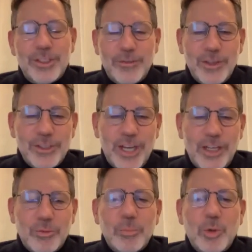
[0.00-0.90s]
if there's
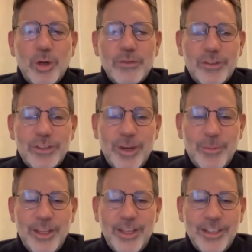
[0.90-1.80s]
any reports for some
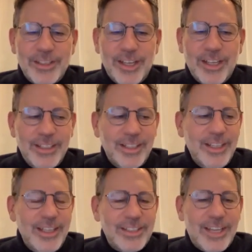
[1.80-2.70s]
of these
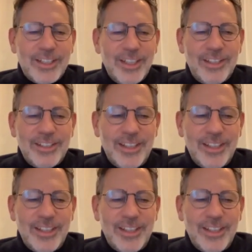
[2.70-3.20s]
sessions.